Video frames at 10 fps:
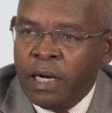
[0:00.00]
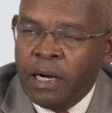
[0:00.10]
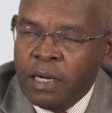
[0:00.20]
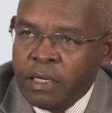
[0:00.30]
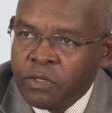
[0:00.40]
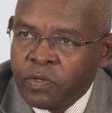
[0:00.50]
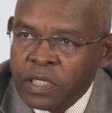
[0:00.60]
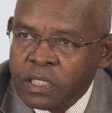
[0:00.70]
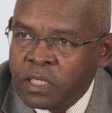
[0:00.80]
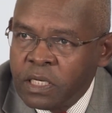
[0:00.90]
and you
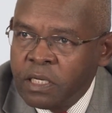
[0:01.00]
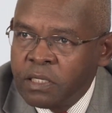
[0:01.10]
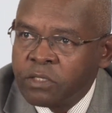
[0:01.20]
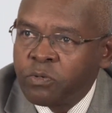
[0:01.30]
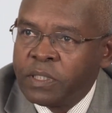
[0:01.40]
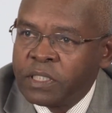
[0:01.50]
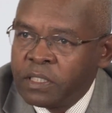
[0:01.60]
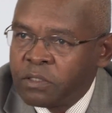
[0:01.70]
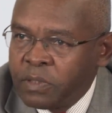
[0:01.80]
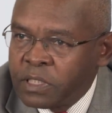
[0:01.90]
can see in
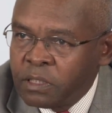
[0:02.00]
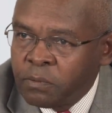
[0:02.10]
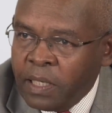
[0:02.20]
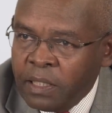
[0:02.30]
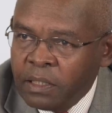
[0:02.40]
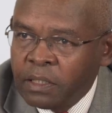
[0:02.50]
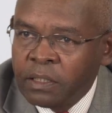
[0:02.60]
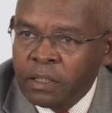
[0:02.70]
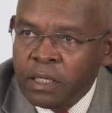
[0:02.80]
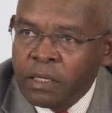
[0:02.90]
2021
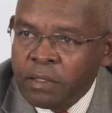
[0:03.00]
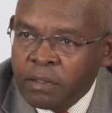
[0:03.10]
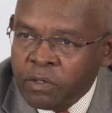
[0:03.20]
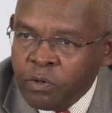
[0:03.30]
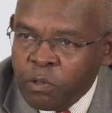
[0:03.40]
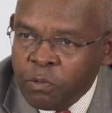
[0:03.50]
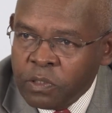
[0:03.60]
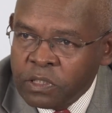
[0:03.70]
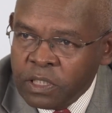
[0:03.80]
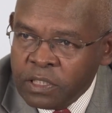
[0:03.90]
the growth
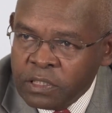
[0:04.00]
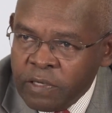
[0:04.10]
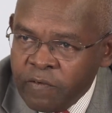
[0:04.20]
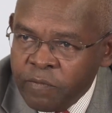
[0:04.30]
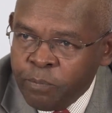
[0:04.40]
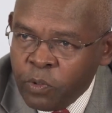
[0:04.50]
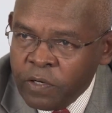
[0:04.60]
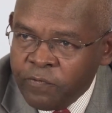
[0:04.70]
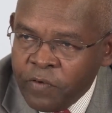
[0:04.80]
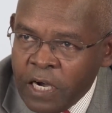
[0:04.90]
was
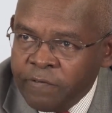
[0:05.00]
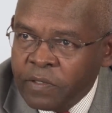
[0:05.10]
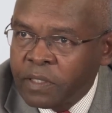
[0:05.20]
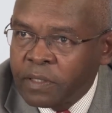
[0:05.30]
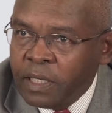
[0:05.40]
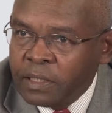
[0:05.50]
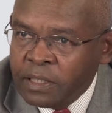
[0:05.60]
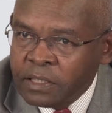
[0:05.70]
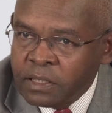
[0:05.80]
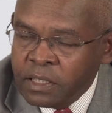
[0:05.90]
7.5. I think that
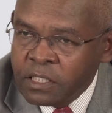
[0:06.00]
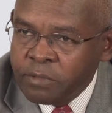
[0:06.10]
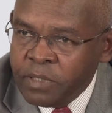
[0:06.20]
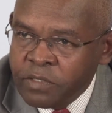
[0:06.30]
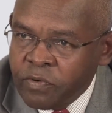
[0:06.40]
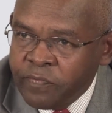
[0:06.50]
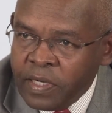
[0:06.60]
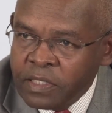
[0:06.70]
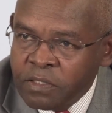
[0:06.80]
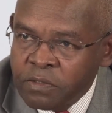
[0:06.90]
has since been
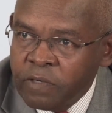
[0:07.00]
revised to